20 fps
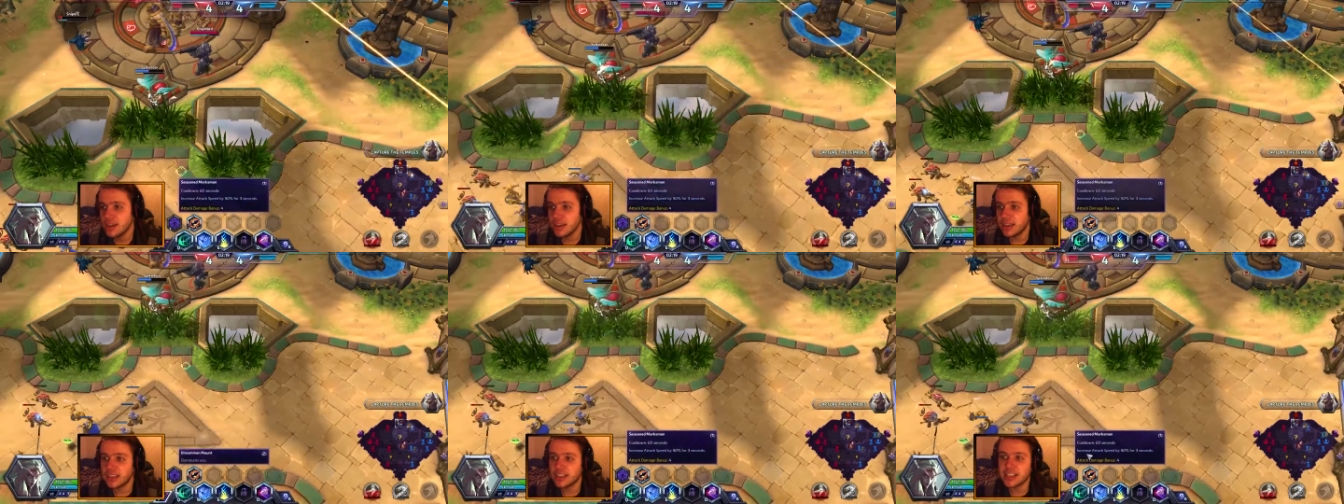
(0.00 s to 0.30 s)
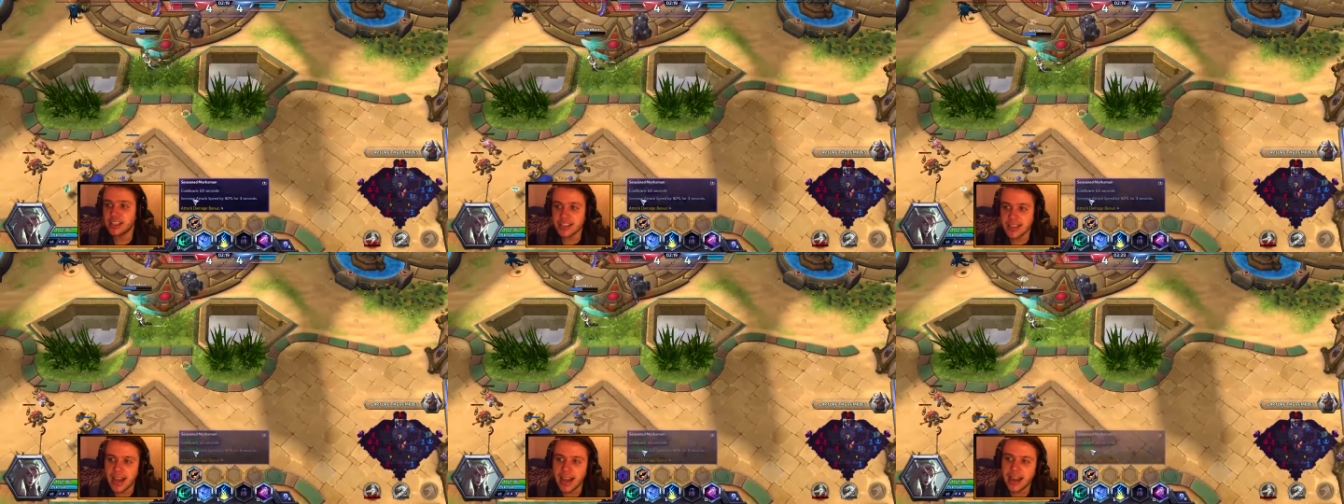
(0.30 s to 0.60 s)
it
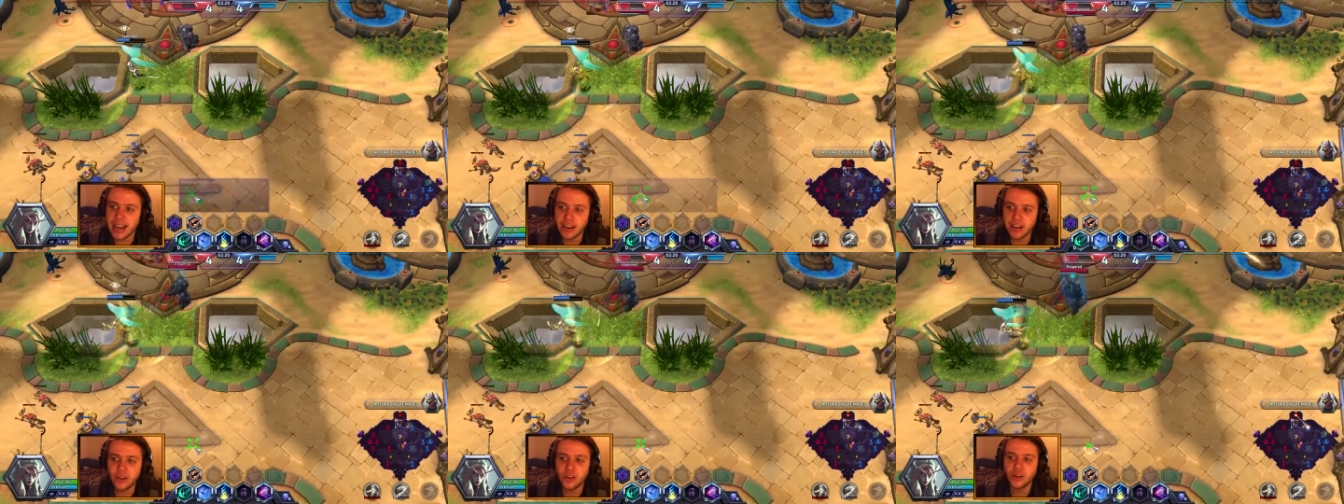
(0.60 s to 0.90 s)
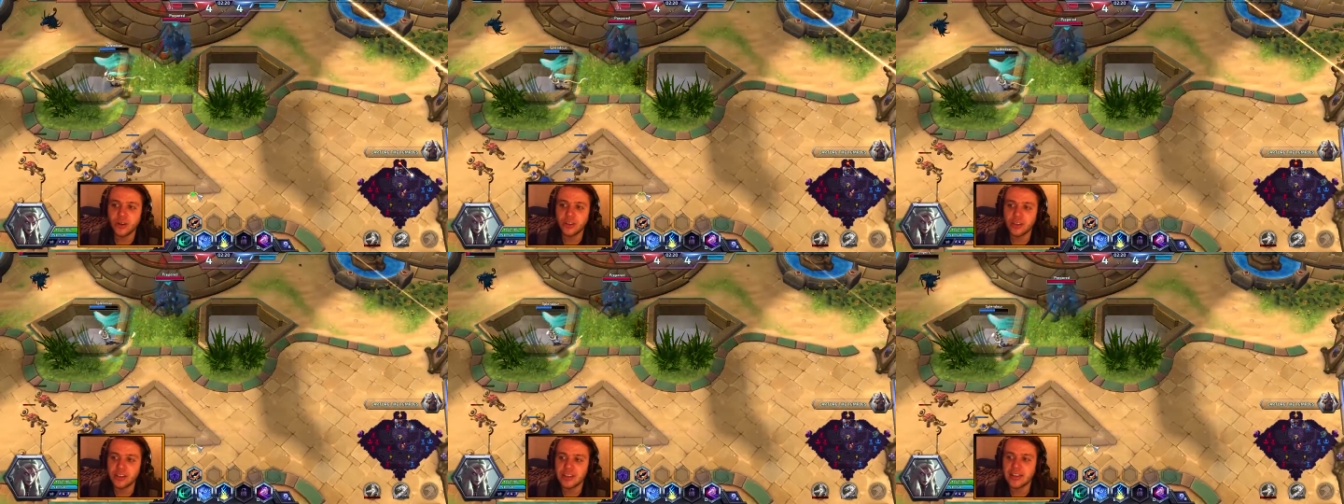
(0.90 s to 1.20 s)
is I
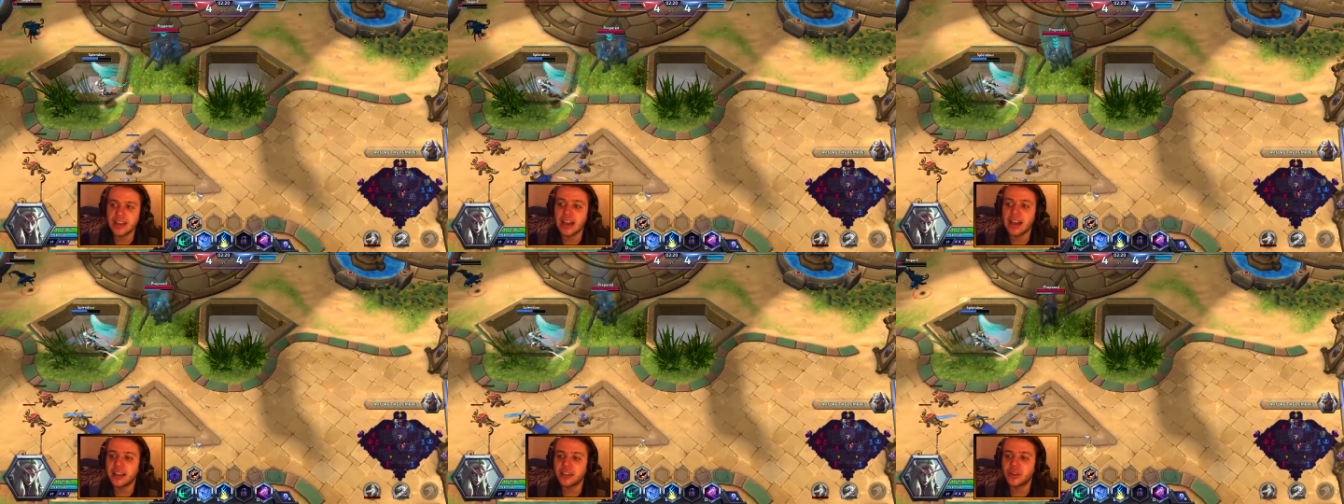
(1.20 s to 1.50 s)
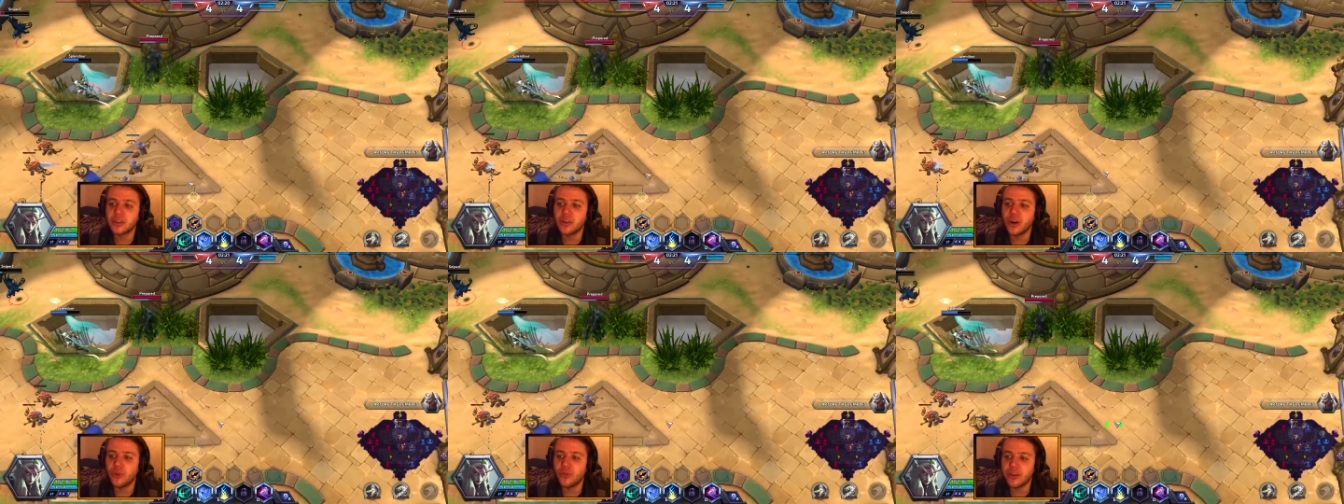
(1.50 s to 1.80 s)
who decided
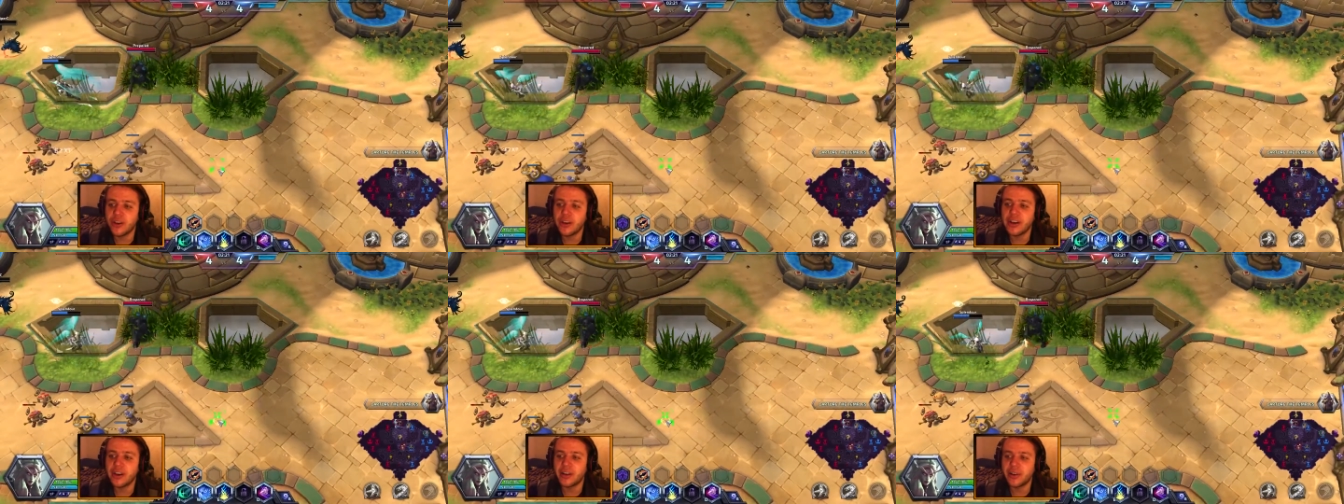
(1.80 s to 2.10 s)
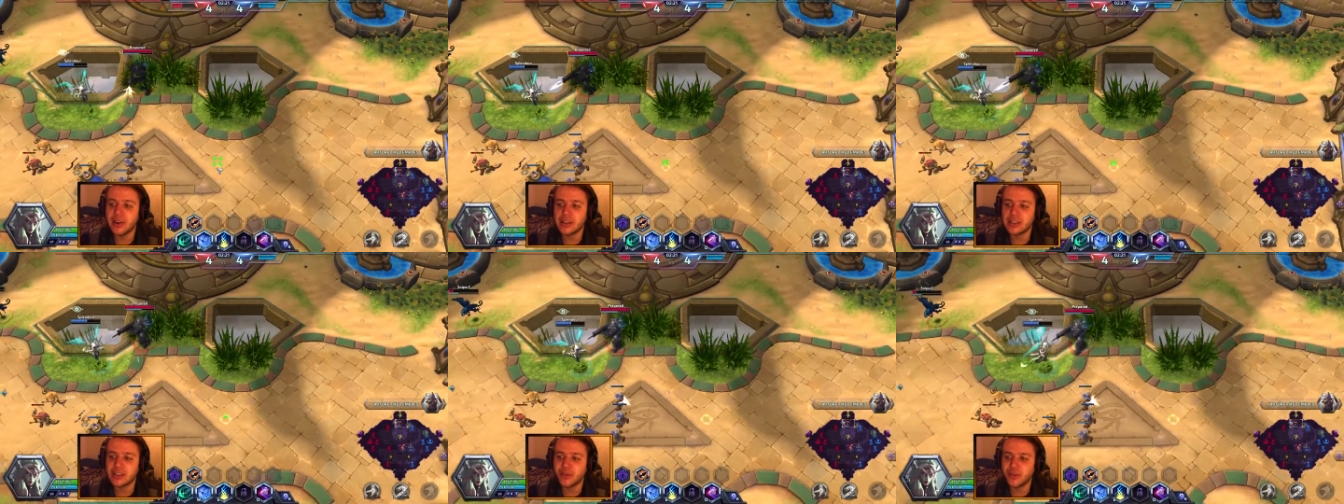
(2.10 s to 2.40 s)
to go very
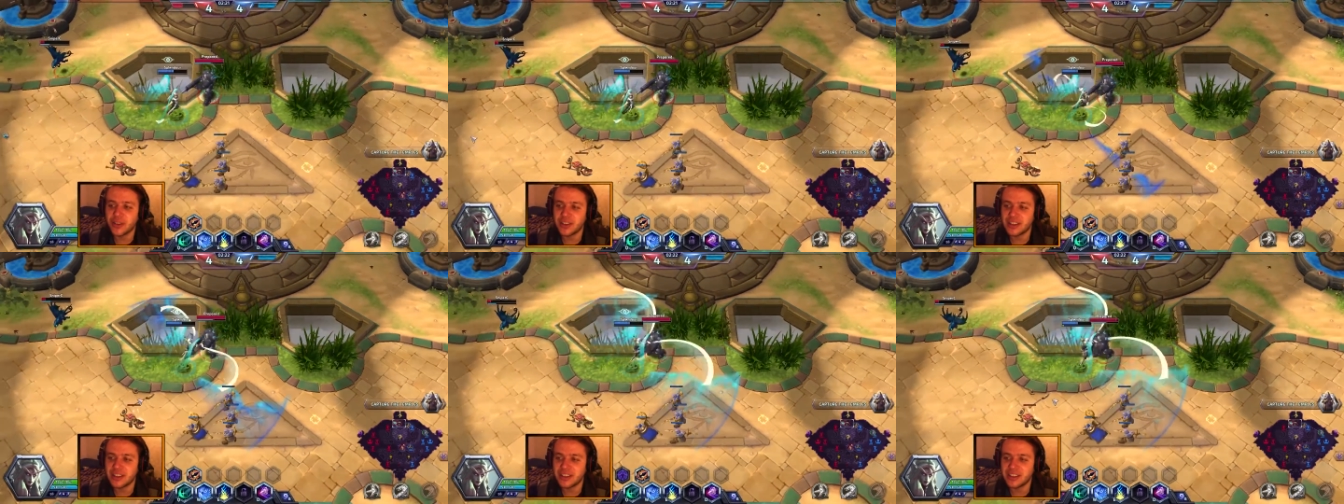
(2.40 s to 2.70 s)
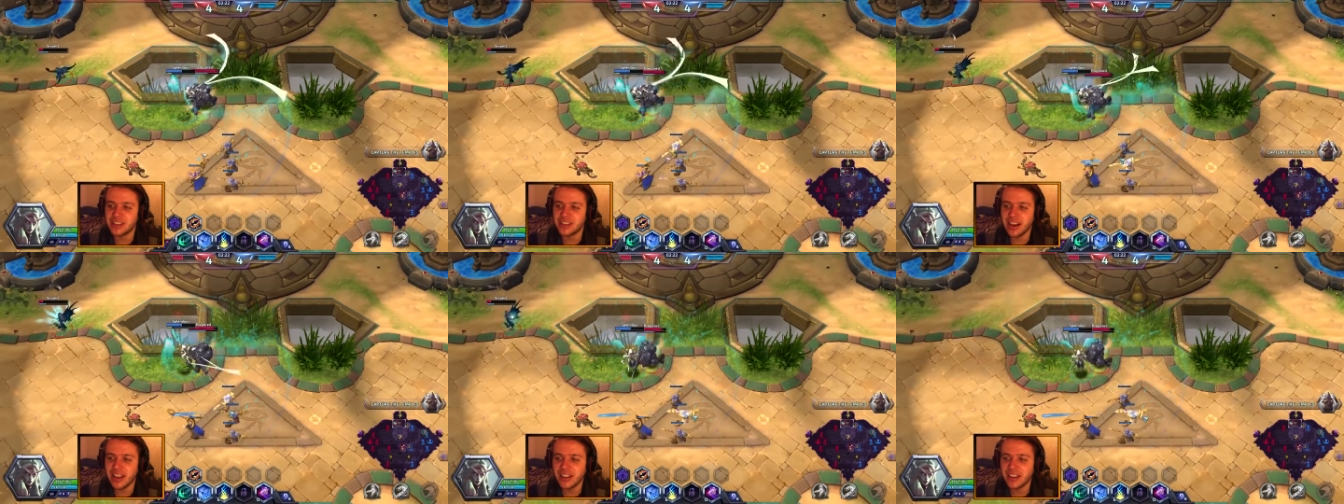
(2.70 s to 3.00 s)
aggressive as a
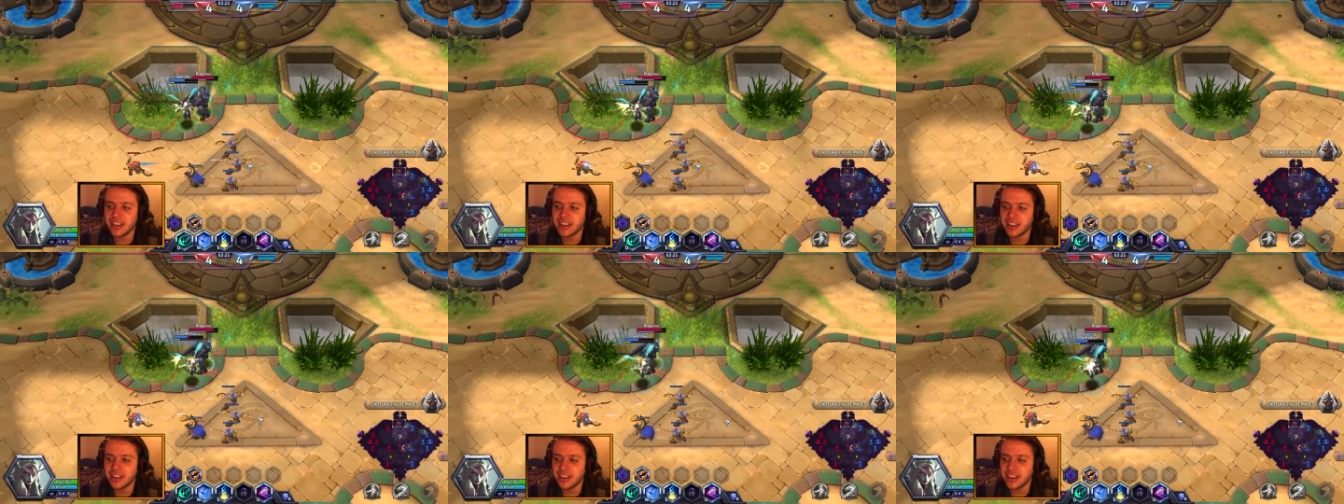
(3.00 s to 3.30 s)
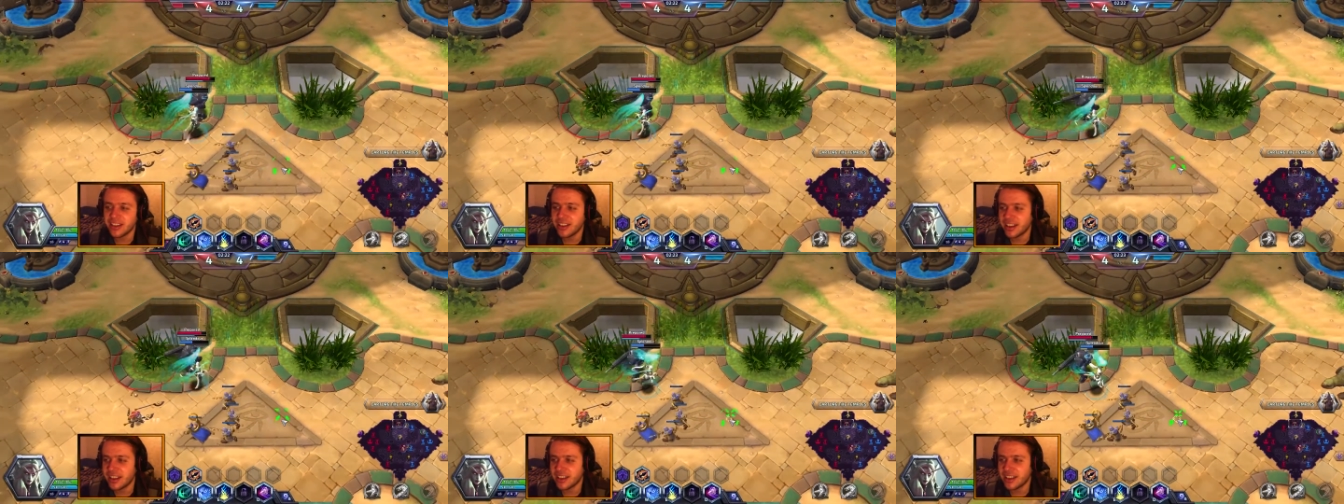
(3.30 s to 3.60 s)
Tyrande,
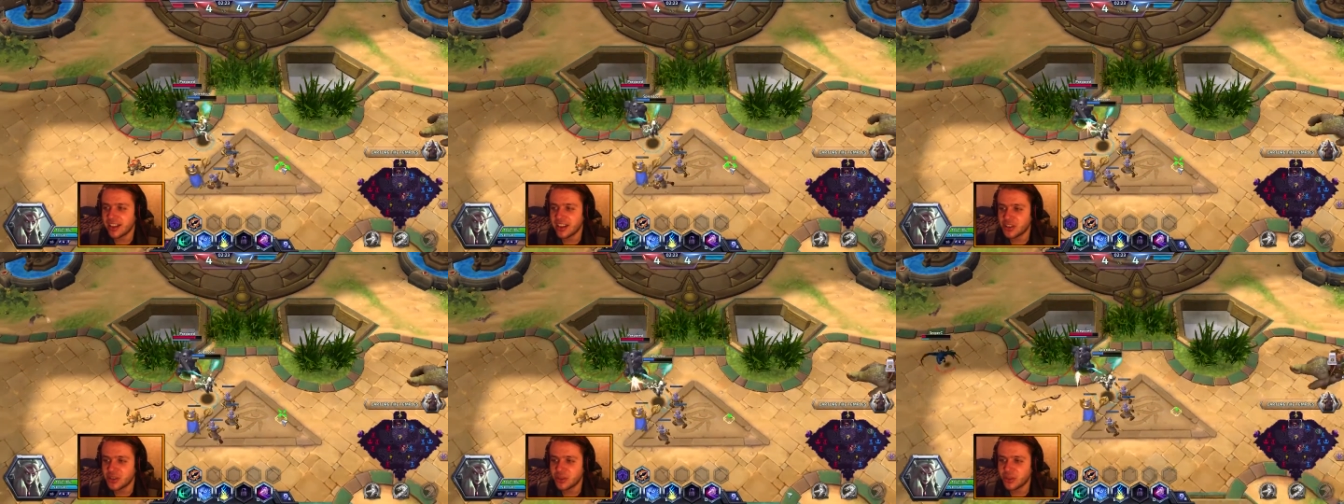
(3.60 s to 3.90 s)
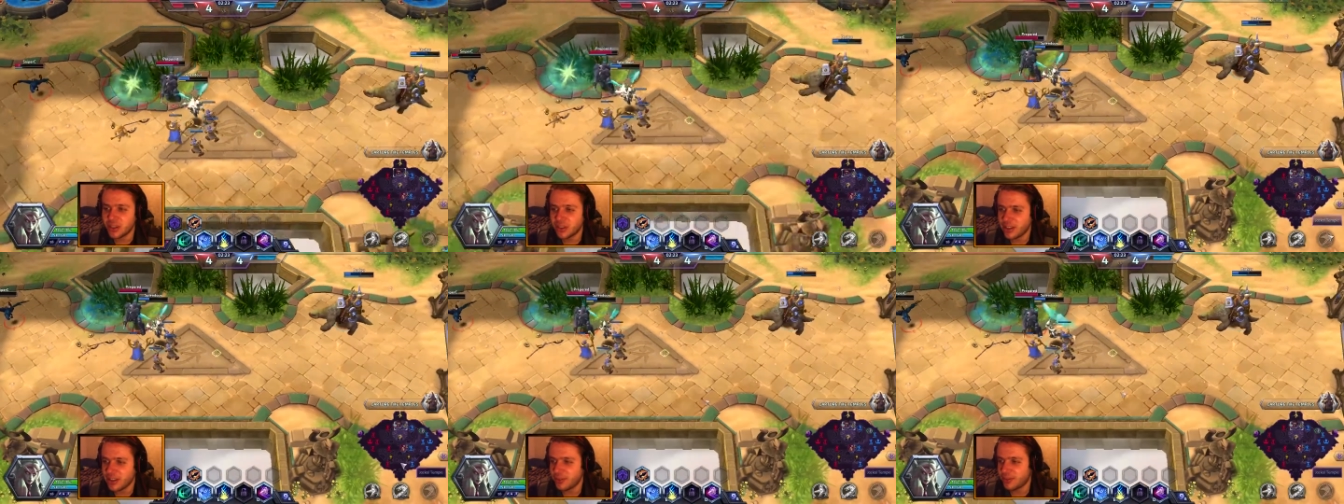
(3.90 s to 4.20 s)
and I
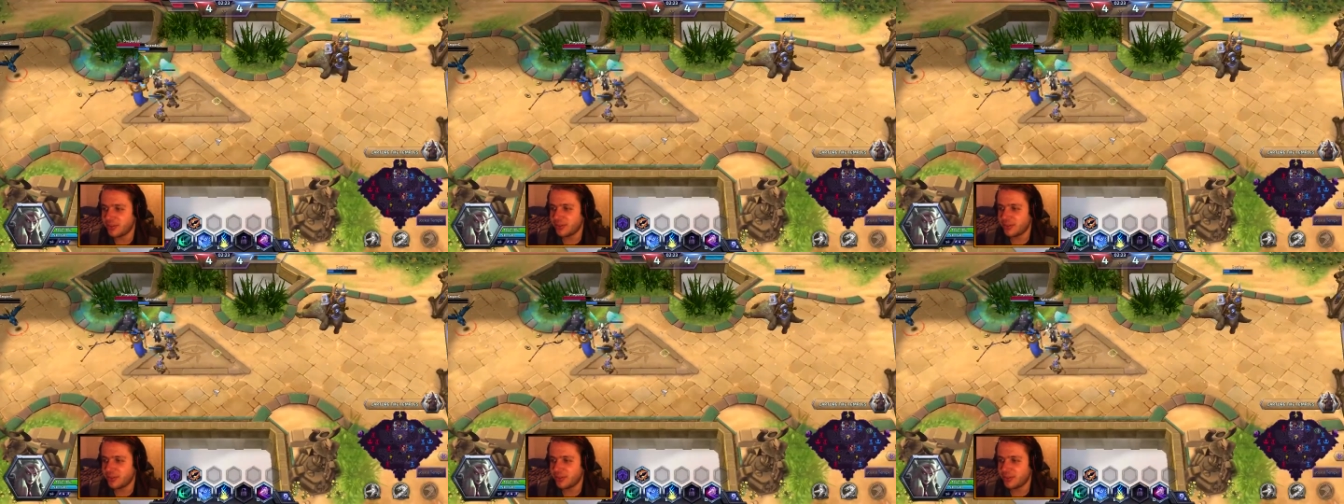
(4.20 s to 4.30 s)
shouldn't have.